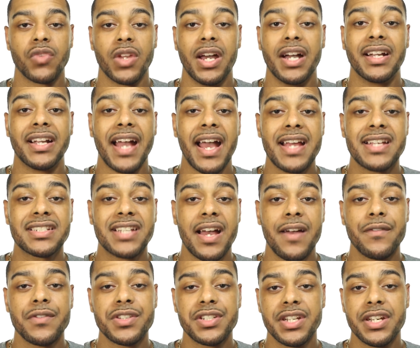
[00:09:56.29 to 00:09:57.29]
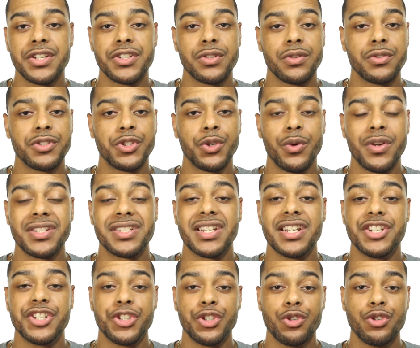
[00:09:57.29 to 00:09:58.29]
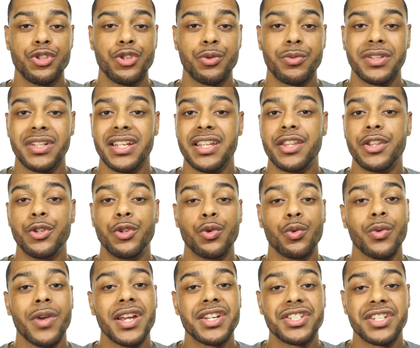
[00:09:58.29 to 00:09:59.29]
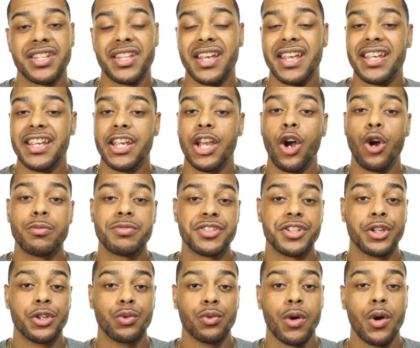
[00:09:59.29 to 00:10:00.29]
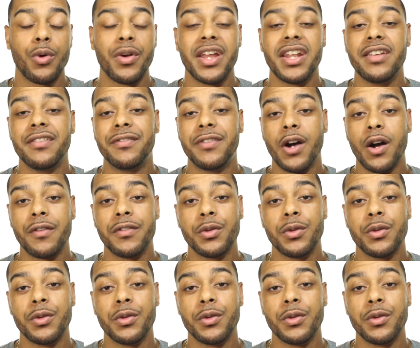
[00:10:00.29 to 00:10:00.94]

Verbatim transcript: A guy's conversational choice is usually the direction that he hopes to grow and evolve the